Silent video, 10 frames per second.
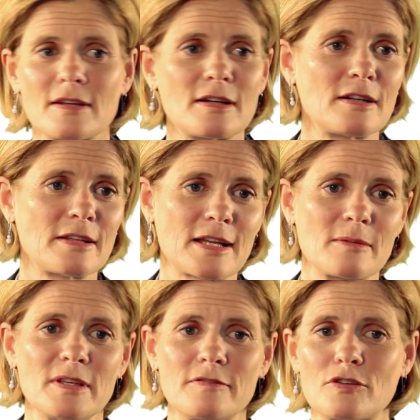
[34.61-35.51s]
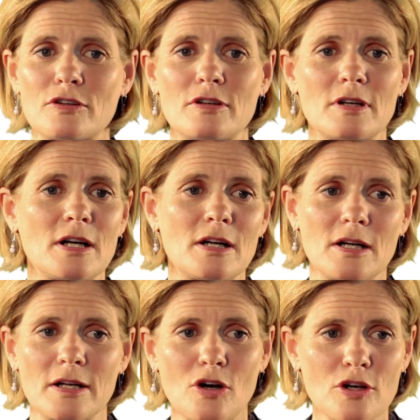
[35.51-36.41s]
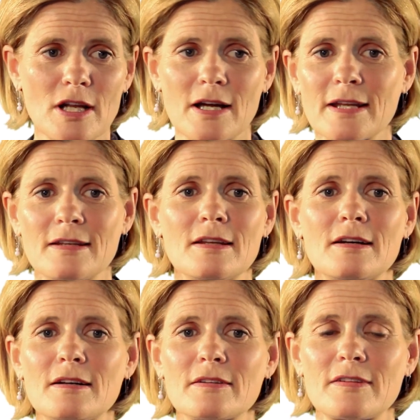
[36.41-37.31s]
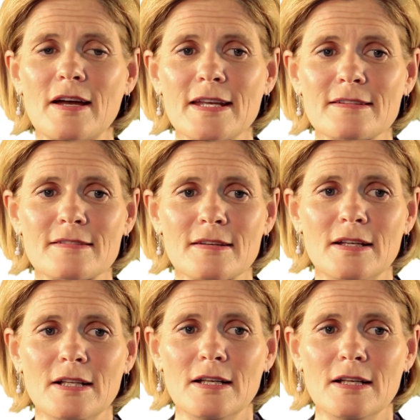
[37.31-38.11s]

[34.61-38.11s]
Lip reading: that can be for online sites.